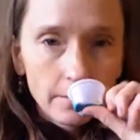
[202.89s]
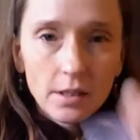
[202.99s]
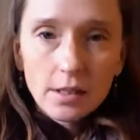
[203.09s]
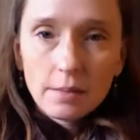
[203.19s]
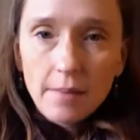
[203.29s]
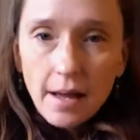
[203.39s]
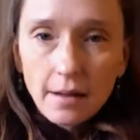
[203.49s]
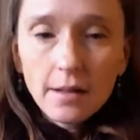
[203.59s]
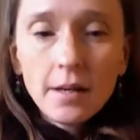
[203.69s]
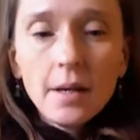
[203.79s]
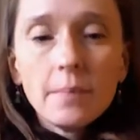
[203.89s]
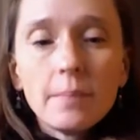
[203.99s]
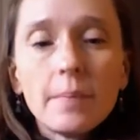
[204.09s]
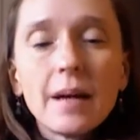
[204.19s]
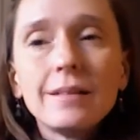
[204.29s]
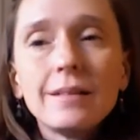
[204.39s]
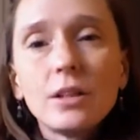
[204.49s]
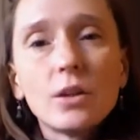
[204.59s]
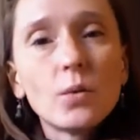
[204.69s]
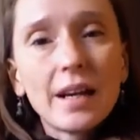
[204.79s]
to smell, but you
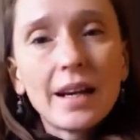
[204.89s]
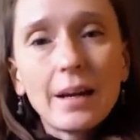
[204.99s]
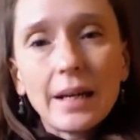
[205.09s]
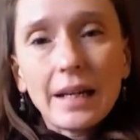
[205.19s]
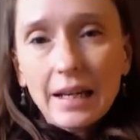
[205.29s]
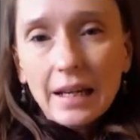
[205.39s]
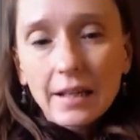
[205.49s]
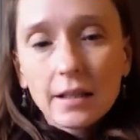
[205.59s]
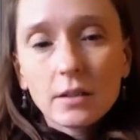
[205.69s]
don't want anyone eating it.